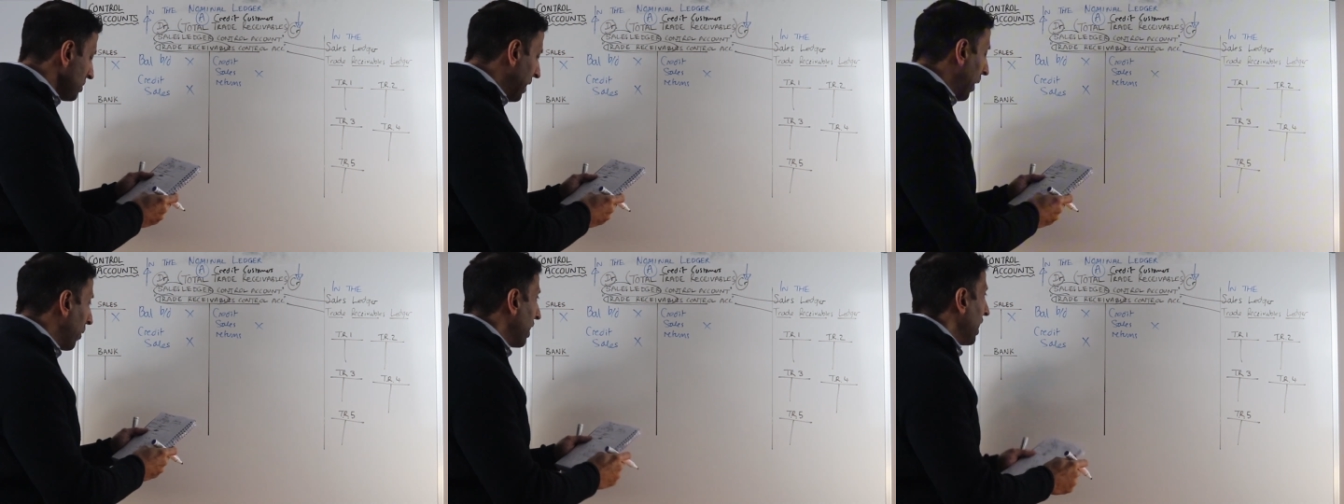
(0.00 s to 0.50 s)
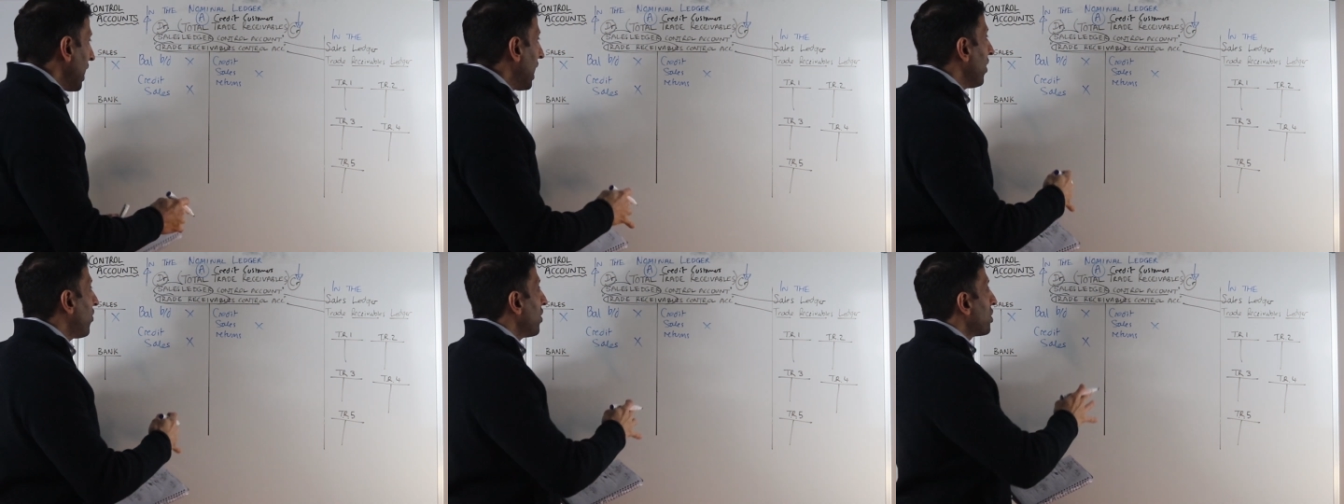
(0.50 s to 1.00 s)
Now,
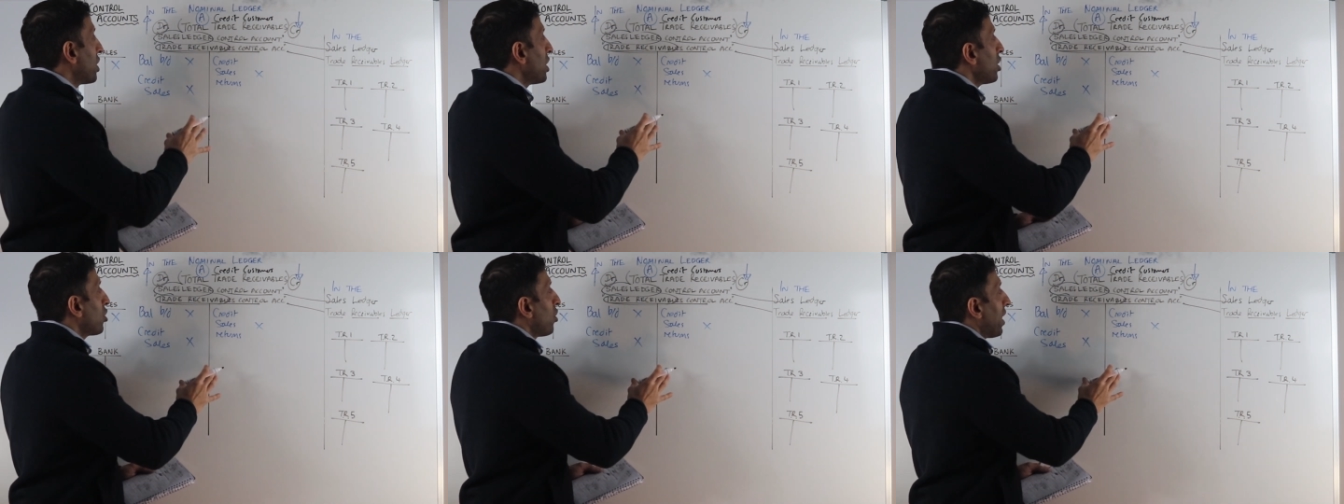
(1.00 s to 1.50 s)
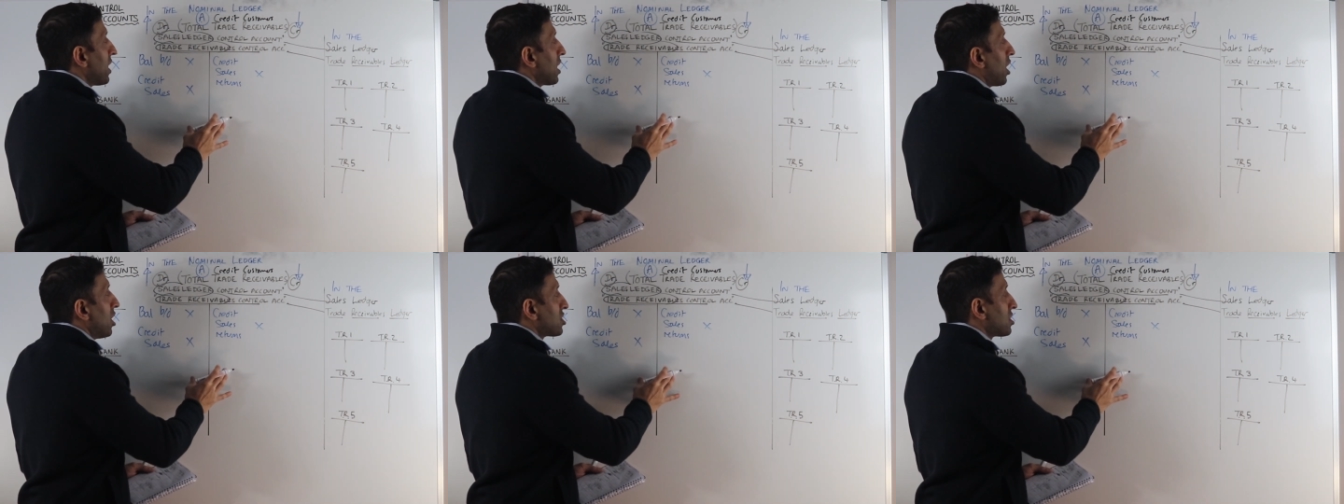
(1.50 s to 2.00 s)
if the
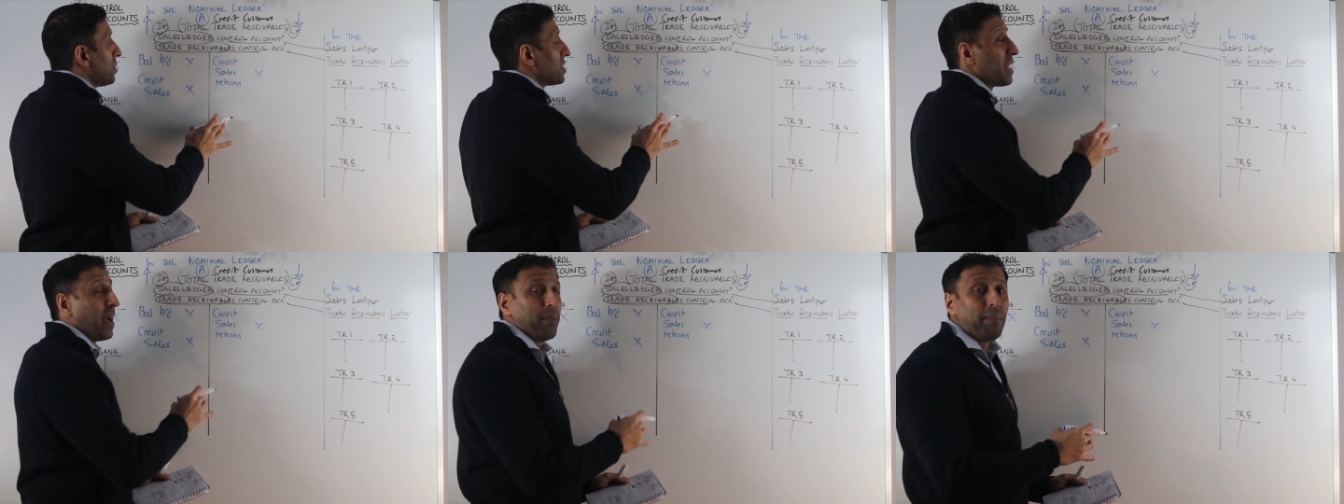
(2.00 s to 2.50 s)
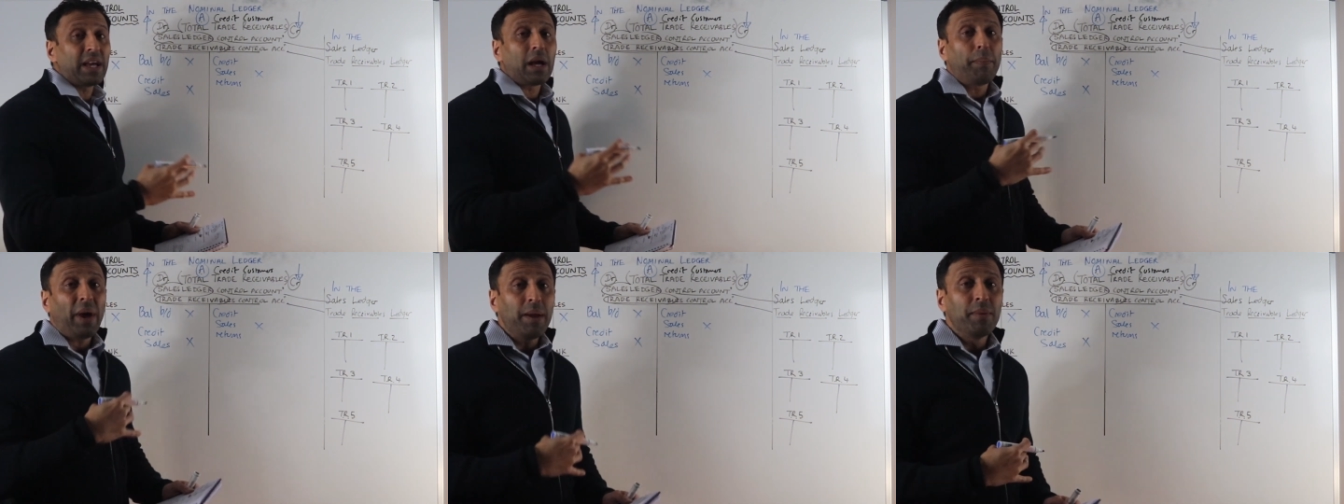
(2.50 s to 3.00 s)
credit customers make
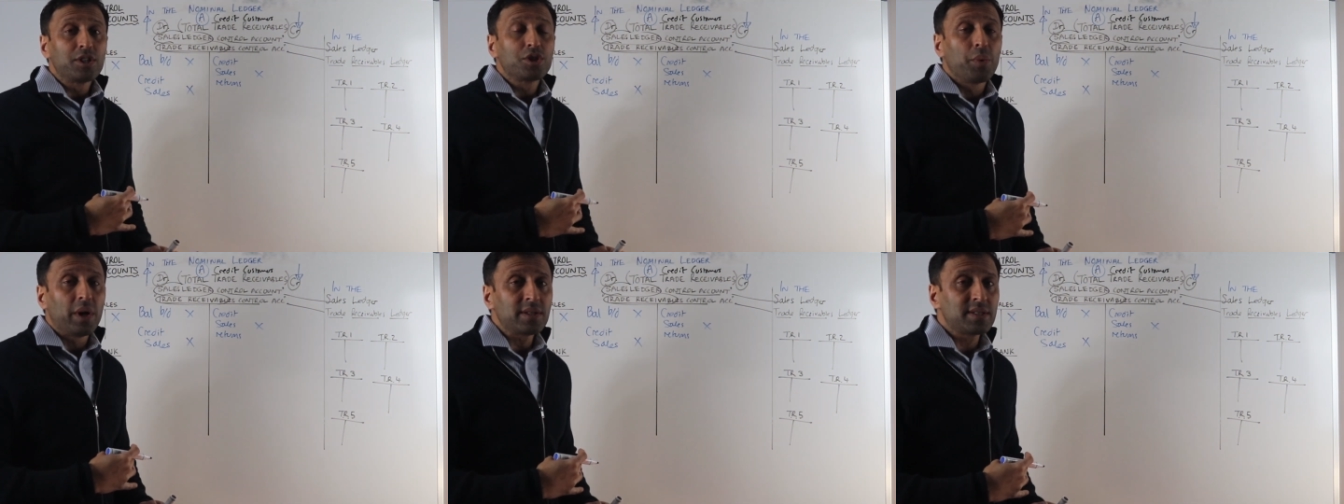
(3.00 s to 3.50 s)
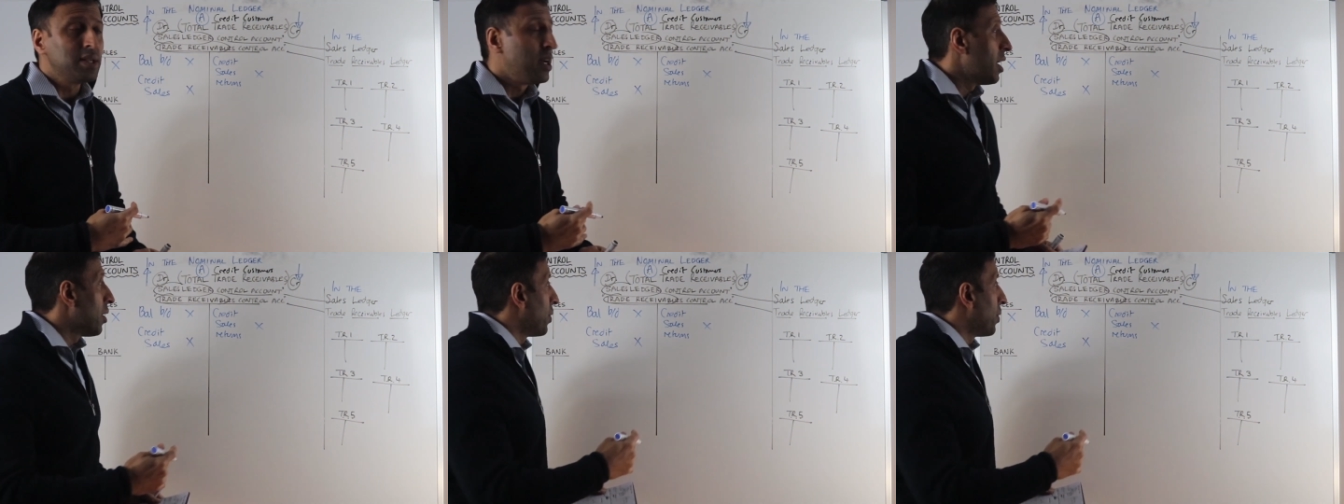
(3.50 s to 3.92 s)
a payment to us,